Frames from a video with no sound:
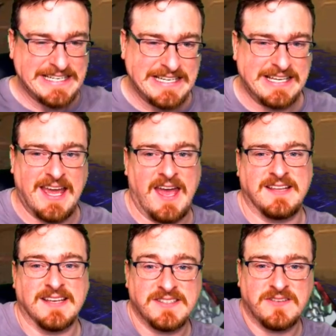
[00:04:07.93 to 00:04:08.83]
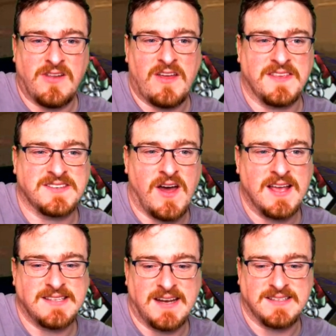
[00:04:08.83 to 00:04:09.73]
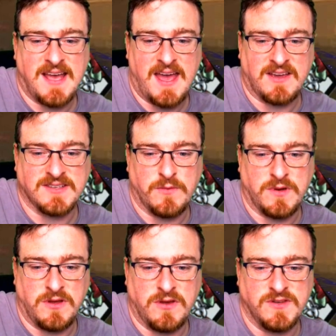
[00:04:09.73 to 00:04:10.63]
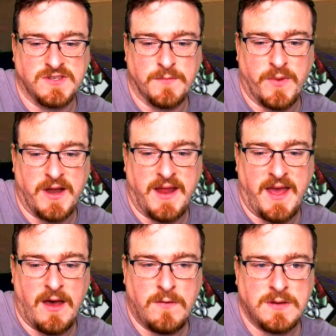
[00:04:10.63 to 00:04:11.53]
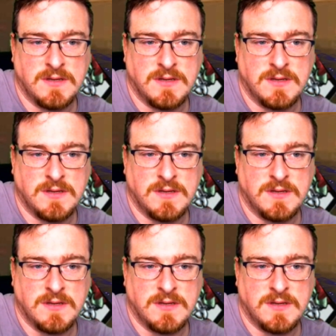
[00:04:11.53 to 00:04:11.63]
Okay, doesn't look like this guy's had a tag, because he would have used it by now.